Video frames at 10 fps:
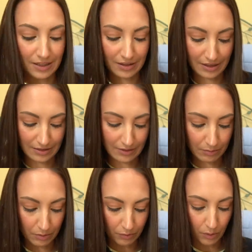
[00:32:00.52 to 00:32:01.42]
things even
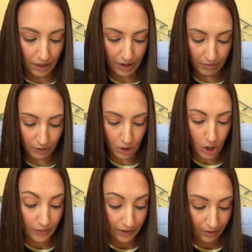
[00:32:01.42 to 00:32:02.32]
before I'd ever
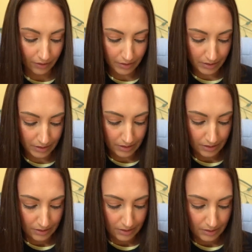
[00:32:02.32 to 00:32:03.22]
gone there.
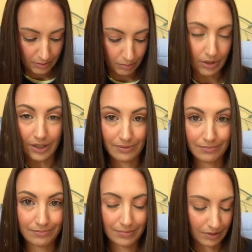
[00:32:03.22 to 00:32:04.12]
But I
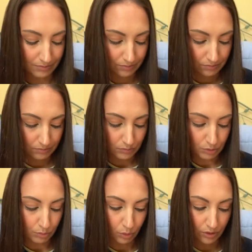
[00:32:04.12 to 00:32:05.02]
was
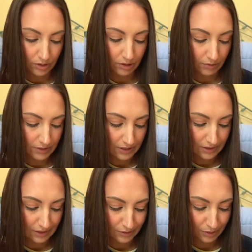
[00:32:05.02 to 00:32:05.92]
born to love
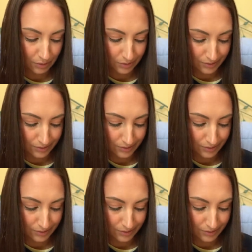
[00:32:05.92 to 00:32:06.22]
Disney, so.